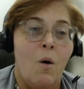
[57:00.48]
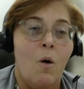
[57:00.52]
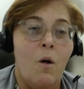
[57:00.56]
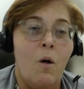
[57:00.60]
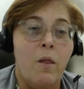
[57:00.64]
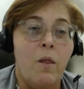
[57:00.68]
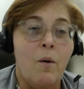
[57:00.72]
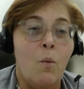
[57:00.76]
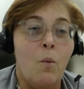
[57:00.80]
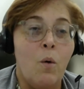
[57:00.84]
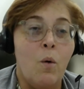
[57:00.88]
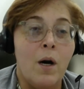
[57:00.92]

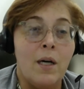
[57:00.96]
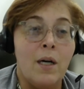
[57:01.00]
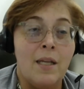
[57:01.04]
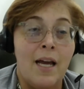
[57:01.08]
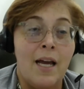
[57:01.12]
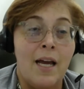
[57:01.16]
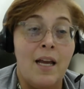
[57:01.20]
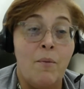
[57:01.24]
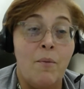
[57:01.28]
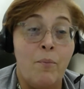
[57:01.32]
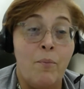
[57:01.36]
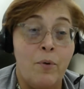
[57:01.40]
all the work
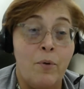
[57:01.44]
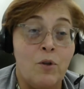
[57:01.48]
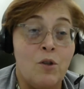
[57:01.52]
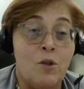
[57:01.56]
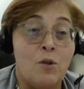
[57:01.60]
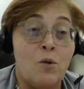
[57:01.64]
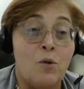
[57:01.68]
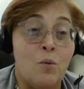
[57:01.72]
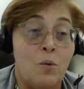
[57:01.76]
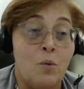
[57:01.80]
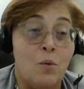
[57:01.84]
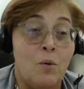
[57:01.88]
that he
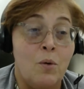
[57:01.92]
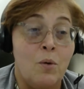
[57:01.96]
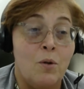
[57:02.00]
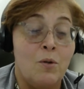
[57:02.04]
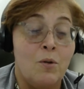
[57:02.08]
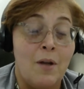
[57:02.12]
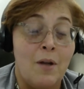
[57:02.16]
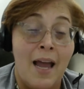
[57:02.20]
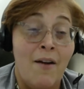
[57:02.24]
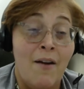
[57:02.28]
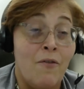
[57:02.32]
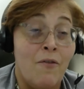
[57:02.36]
puts to
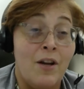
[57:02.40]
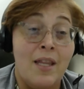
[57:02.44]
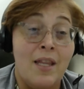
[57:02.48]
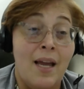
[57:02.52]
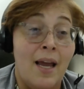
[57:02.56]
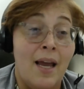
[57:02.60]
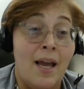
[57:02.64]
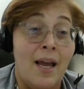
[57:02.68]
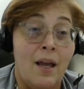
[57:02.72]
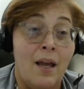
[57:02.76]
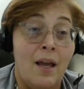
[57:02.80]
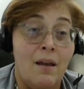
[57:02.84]
every
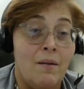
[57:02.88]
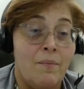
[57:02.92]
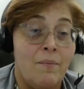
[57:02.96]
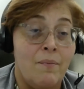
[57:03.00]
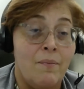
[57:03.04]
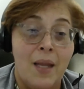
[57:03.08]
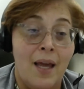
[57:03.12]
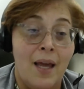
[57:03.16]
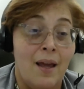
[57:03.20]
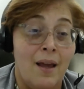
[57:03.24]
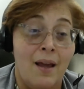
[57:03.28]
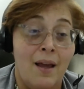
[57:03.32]
day
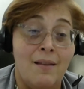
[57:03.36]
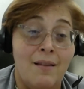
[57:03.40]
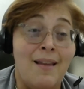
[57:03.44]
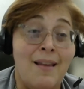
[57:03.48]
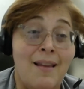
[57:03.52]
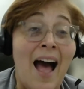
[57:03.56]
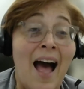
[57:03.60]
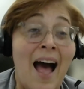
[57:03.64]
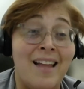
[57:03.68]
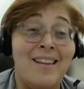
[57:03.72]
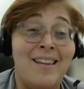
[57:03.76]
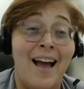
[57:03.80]

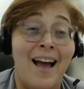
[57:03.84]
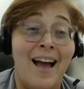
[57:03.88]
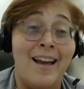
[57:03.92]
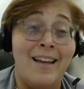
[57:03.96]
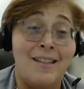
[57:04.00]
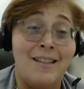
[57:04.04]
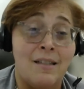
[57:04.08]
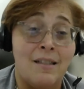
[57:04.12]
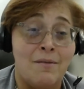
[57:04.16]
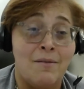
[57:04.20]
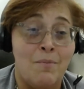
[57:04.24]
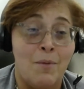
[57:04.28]
and
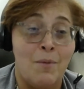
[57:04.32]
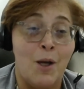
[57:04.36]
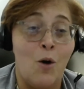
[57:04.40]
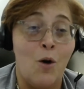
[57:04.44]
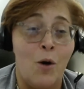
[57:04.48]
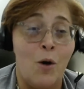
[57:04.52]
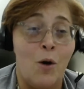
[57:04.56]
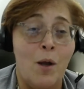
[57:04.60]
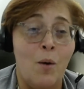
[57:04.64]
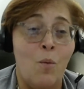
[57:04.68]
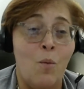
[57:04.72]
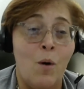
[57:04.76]
night,
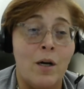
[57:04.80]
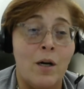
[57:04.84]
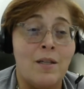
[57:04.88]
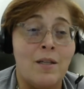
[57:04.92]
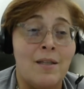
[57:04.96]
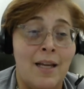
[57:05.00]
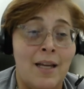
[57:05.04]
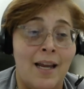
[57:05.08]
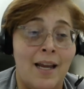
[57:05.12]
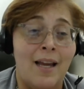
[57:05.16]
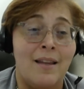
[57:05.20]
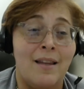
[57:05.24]
because he
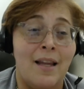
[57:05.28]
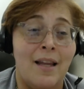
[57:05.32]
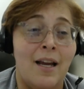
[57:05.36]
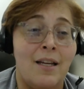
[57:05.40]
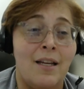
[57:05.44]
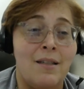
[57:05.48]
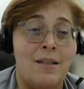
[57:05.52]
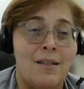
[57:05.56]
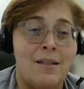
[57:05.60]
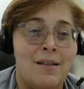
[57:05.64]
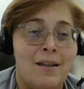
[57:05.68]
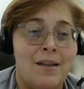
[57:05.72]
works day and
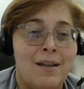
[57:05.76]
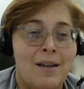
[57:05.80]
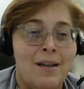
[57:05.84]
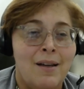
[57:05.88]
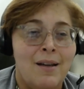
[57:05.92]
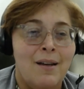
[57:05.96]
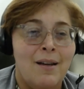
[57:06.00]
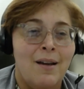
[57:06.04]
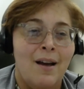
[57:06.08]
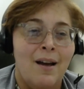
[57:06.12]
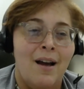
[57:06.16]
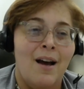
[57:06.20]
night
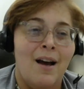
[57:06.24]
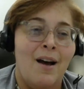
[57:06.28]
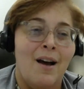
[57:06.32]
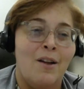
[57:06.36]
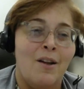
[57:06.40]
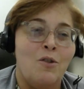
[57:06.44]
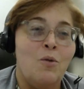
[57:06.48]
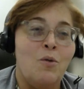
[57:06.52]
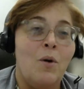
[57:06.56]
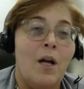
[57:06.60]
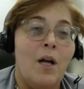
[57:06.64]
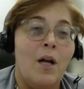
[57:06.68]

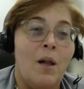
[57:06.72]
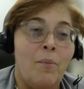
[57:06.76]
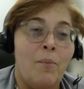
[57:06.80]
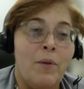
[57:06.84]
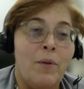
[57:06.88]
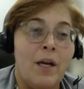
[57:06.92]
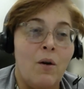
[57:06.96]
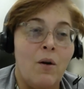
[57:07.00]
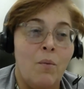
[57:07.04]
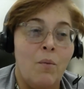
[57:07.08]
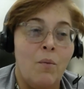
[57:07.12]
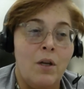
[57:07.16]
to help
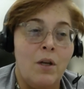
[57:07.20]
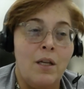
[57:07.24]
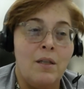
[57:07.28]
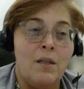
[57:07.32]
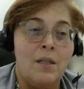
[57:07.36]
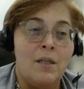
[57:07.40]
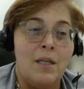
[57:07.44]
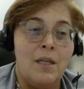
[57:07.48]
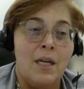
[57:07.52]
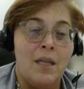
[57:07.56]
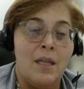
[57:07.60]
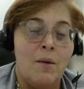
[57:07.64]
the
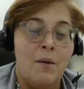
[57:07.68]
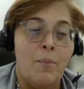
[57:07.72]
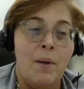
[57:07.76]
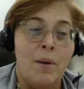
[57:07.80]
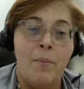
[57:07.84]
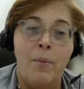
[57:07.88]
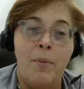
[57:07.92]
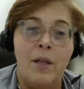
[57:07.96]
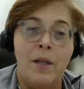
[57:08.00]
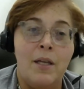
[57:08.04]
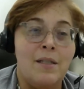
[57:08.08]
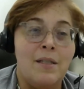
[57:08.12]
community and the
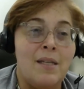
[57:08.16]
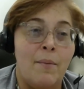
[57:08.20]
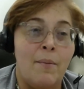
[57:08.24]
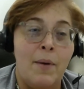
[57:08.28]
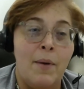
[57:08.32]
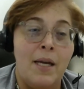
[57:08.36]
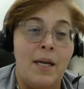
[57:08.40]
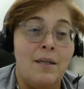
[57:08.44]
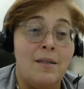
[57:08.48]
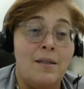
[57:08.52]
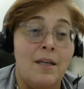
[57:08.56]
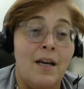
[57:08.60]
people, is
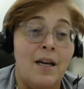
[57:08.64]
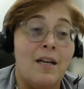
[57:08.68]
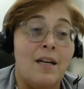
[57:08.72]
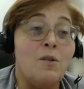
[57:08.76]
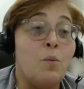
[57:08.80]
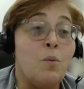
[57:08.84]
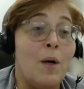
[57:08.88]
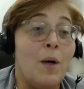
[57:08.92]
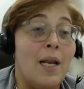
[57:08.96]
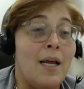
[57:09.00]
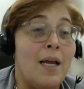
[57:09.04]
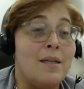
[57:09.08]
amazing,
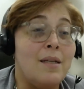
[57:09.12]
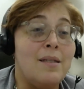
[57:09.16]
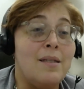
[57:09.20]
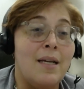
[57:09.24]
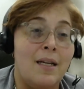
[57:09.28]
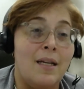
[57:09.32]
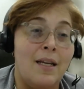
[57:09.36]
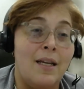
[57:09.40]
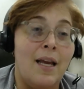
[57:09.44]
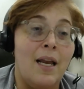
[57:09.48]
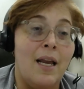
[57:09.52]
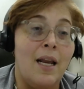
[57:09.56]
as well as
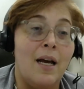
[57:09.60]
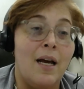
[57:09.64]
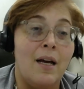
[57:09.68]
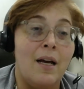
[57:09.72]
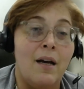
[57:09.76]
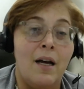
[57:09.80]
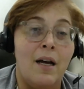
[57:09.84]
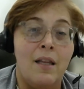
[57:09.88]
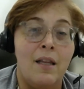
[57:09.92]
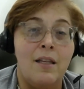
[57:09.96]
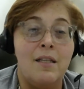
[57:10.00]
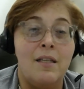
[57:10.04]

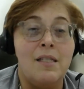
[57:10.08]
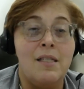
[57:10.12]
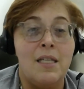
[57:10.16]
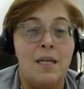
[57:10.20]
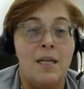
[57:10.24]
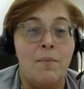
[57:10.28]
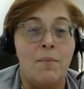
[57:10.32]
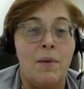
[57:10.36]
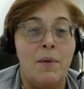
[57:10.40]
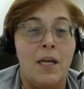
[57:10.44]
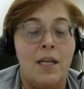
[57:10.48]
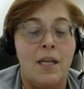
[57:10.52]
Daniela and the
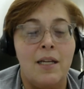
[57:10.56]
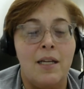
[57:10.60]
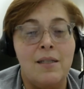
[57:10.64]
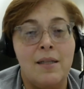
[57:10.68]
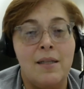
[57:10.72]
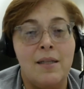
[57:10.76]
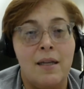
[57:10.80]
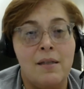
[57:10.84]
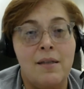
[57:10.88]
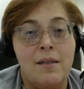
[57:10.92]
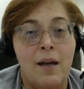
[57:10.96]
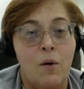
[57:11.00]
team in
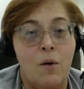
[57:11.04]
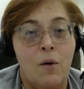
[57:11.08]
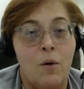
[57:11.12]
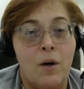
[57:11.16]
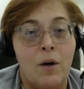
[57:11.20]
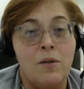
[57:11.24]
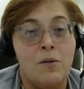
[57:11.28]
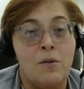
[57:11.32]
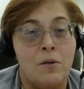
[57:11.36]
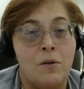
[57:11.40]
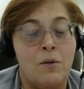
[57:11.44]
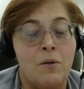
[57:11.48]
Estancia
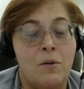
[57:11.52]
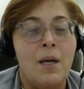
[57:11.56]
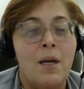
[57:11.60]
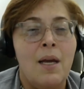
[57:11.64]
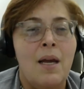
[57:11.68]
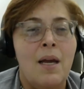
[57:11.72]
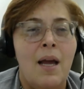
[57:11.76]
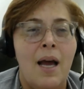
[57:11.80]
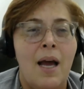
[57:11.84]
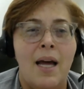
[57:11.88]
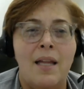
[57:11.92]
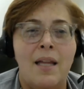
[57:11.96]
Corazón.
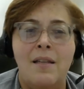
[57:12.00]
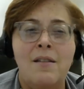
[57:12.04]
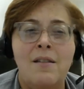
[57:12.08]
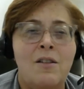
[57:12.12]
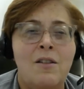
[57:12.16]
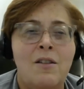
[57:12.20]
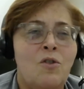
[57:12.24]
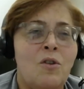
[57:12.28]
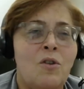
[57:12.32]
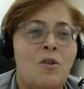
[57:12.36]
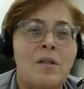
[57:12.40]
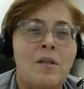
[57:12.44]
And this
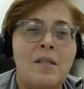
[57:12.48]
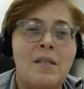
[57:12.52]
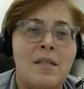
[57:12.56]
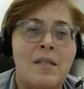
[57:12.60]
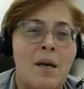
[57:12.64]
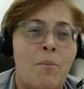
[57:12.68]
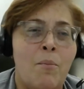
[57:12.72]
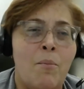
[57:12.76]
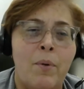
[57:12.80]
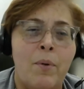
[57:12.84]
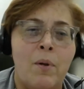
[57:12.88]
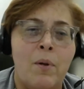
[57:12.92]
is just a
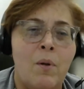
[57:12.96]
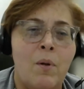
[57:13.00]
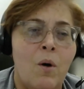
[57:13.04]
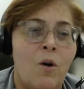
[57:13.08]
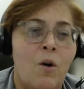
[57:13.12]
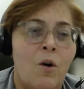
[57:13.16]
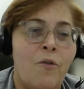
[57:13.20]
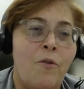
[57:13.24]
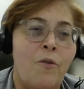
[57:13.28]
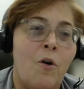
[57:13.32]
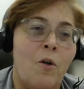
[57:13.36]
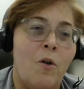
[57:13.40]
sample
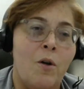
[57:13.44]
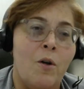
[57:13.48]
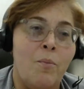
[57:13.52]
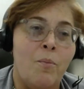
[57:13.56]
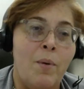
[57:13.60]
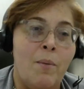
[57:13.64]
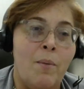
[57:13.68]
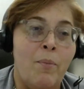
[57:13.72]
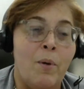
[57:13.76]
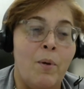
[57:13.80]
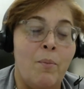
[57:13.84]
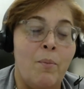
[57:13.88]
of other
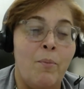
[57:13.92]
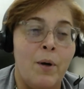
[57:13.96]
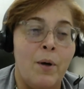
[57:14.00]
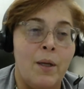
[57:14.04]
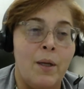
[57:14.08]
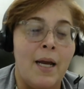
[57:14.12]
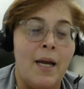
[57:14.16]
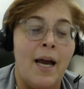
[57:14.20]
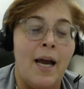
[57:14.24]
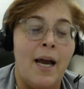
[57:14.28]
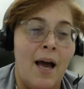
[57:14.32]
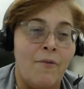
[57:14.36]
people,
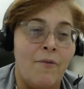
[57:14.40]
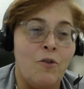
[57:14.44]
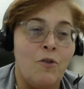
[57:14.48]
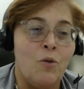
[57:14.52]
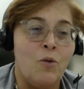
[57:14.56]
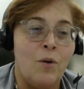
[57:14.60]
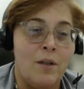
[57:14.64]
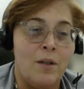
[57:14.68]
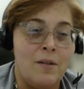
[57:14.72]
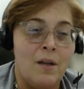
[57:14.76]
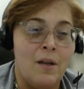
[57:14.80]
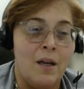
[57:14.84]
but I have
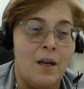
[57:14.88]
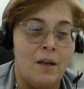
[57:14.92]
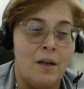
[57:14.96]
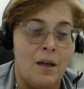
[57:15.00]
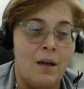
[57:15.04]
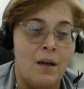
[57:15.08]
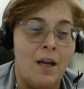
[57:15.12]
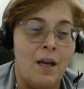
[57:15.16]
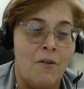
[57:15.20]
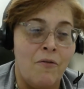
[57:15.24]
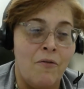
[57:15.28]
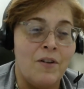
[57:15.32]
to
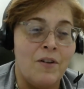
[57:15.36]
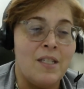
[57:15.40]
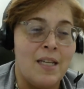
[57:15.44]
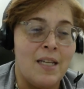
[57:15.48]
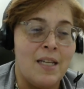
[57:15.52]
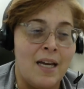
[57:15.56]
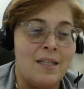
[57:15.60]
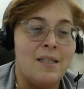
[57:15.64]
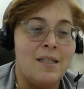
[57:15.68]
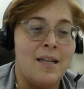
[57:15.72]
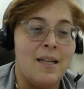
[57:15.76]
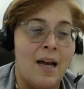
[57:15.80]

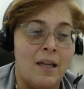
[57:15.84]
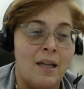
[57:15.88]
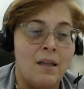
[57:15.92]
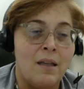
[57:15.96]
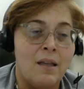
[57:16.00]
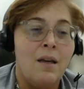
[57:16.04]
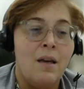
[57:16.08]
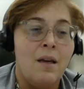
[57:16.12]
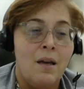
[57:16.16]
emphasize that.